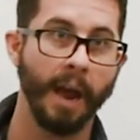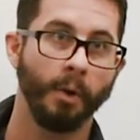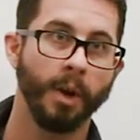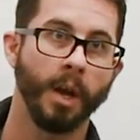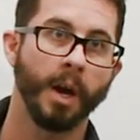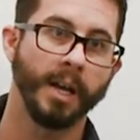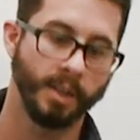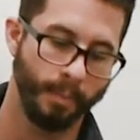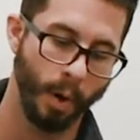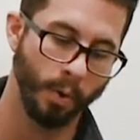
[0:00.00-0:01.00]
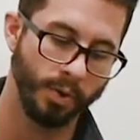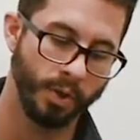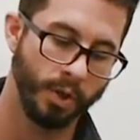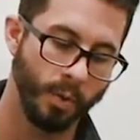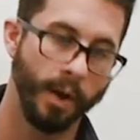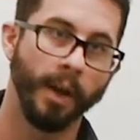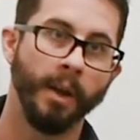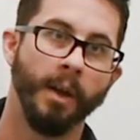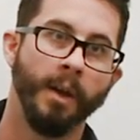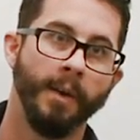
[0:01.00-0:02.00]
area as opposed to
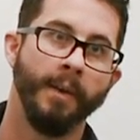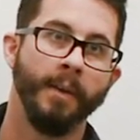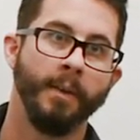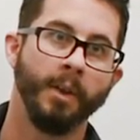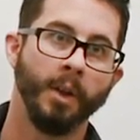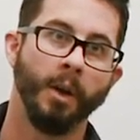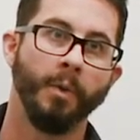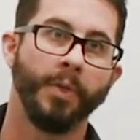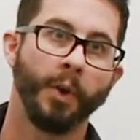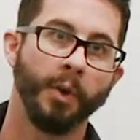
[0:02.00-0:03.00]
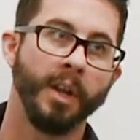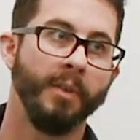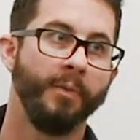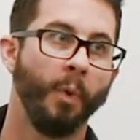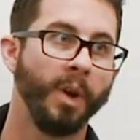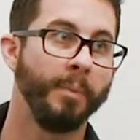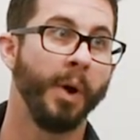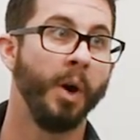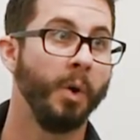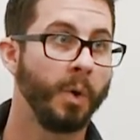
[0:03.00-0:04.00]
doing right. you know 30 to 40
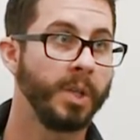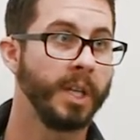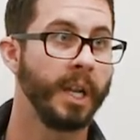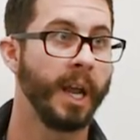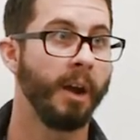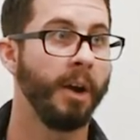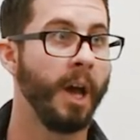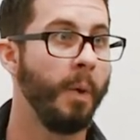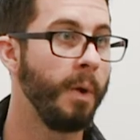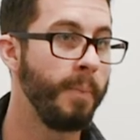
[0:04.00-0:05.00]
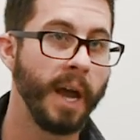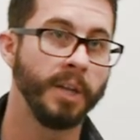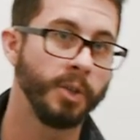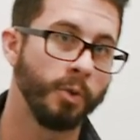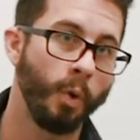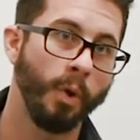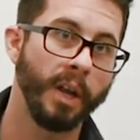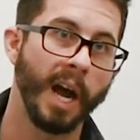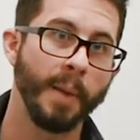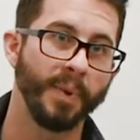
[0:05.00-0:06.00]
pokes in an area when patients are
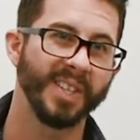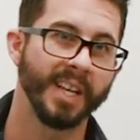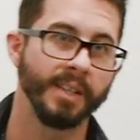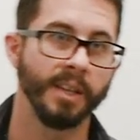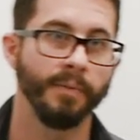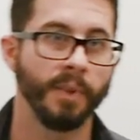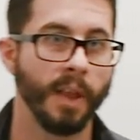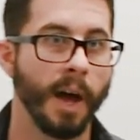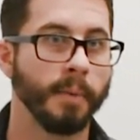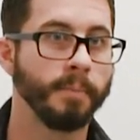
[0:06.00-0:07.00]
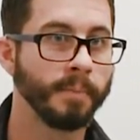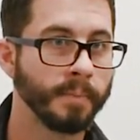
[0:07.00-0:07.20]
already hypersensitive to that